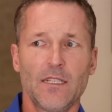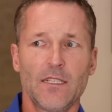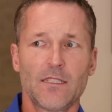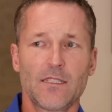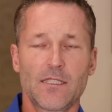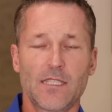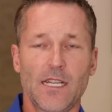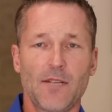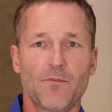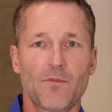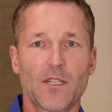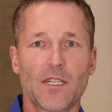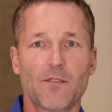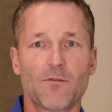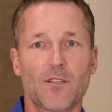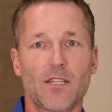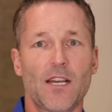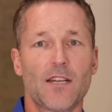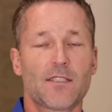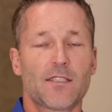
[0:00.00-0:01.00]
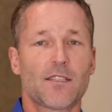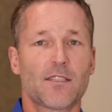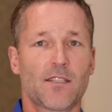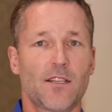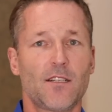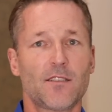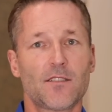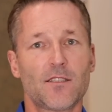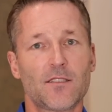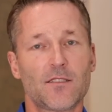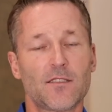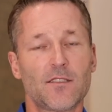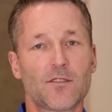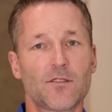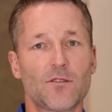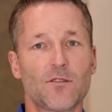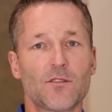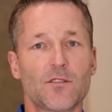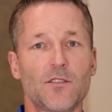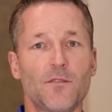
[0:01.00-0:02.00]
Same thing with access consciousness
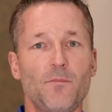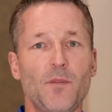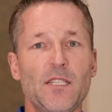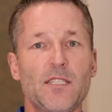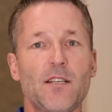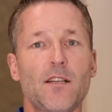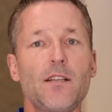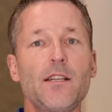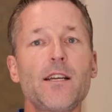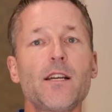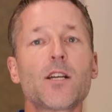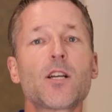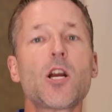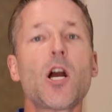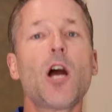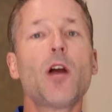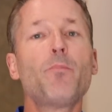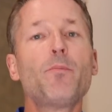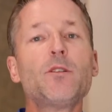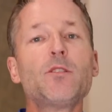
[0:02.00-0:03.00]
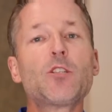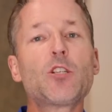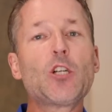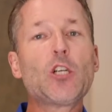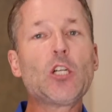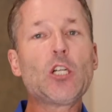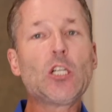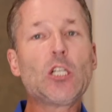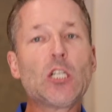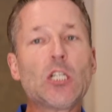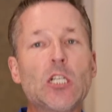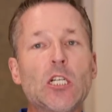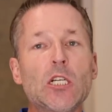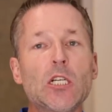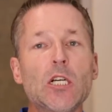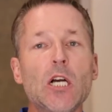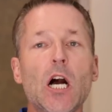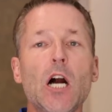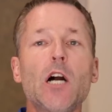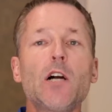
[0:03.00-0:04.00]
tools. You're basically a carpenter
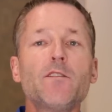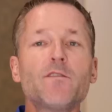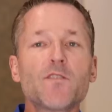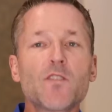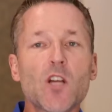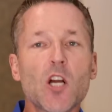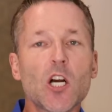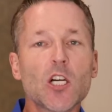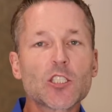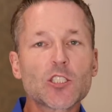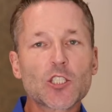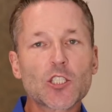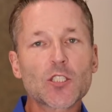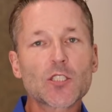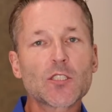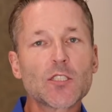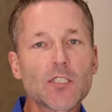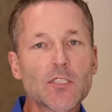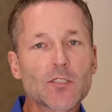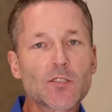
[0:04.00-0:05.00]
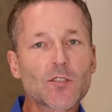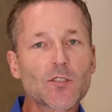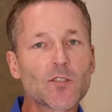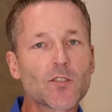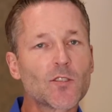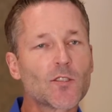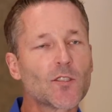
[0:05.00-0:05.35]
of consciousness.